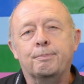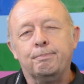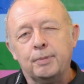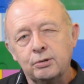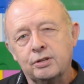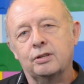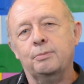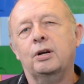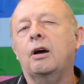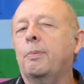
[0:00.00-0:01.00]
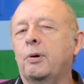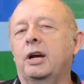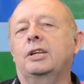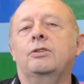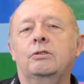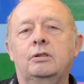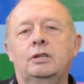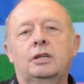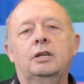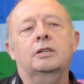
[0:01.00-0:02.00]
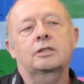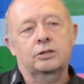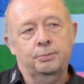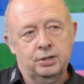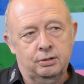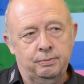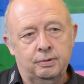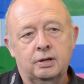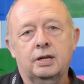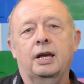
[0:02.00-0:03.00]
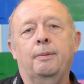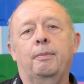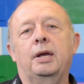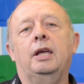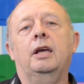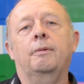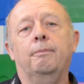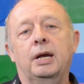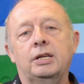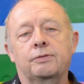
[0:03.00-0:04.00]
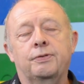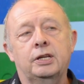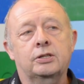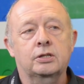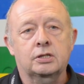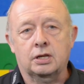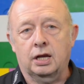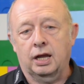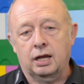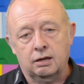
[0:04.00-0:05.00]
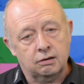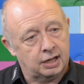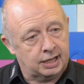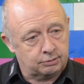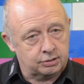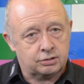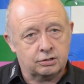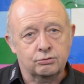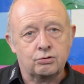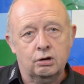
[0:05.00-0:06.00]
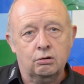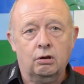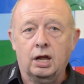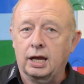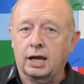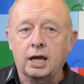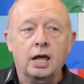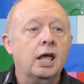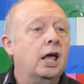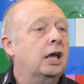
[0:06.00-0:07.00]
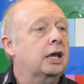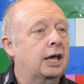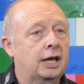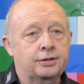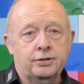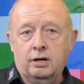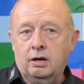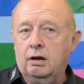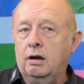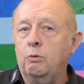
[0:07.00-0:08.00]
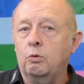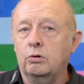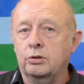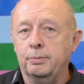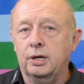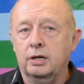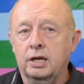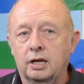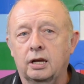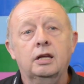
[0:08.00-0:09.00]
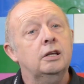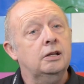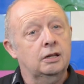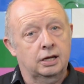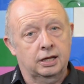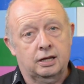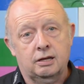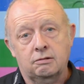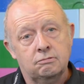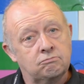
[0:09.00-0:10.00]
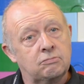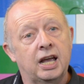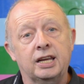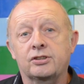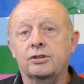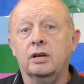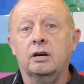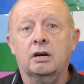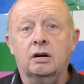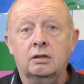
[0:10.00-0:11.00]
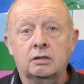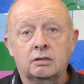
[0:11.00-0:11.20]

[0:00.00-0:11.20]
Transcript: Most of them are operational. Some of them can be major features like loudness control, like Kantar watermarking, like HDR,